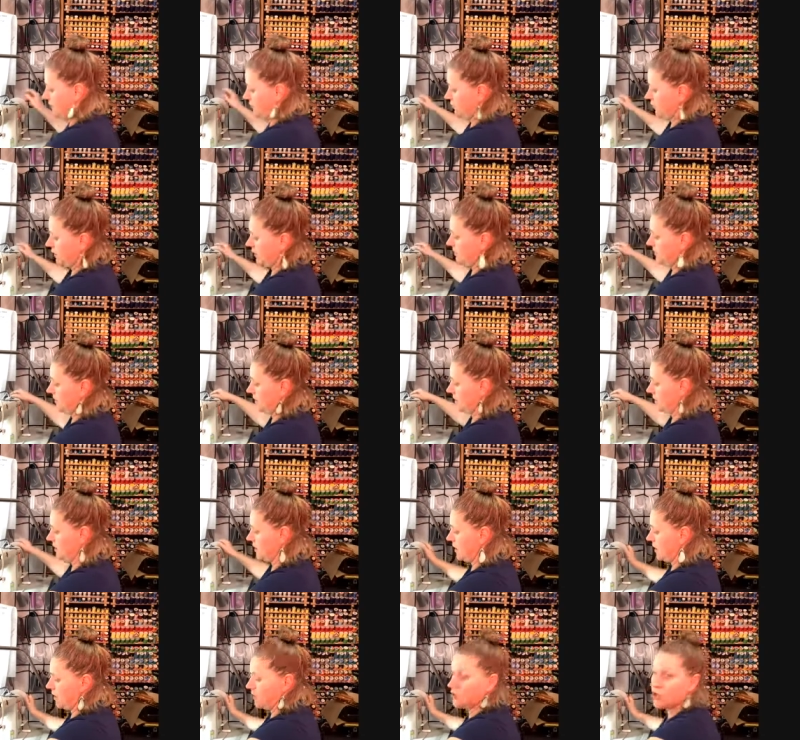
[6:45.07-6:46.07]
if you come in,
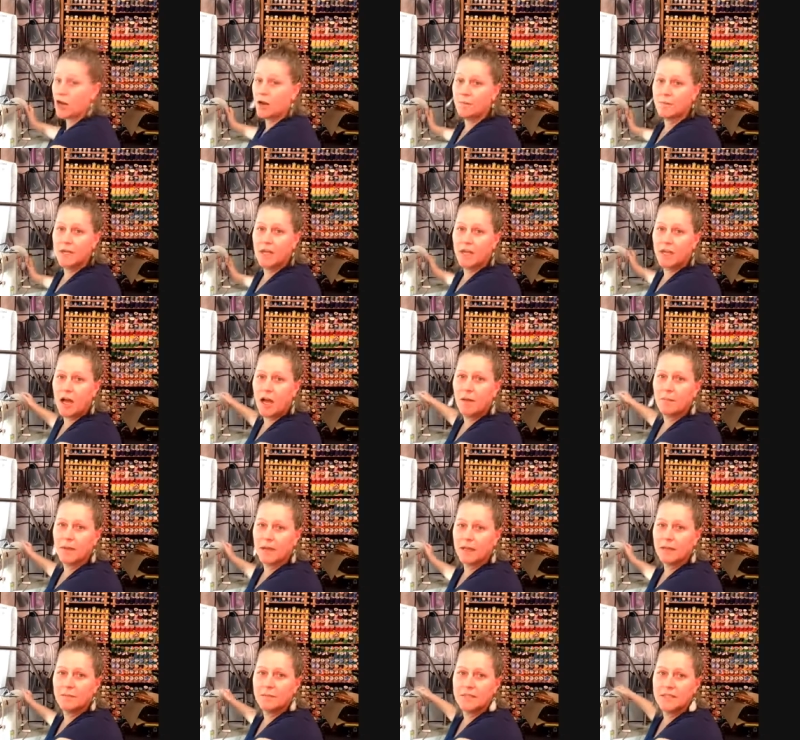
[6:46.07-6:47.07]
drop me a
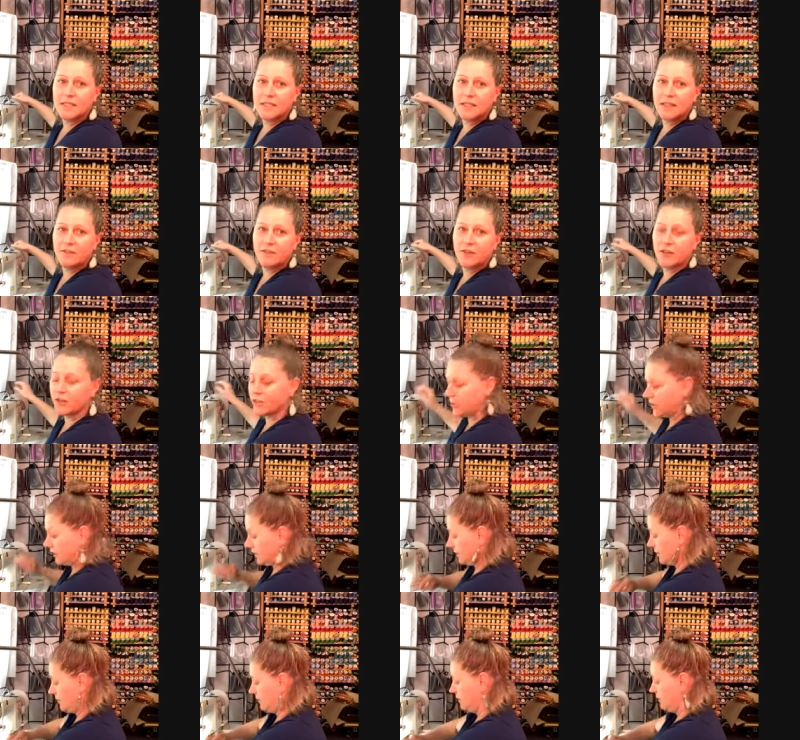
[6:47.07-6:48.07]
comment. Let me see if you're in
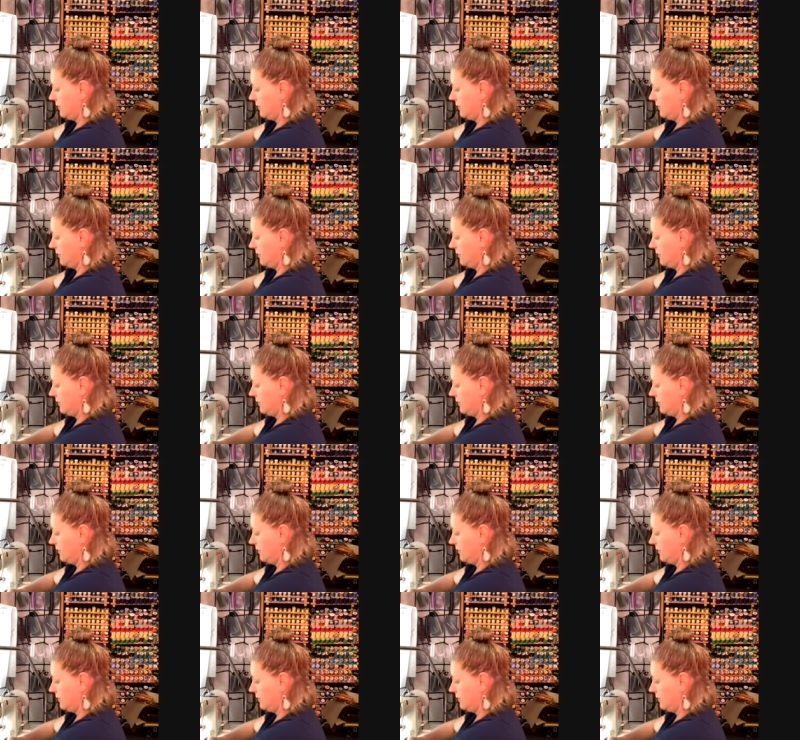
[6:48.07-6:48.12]
here.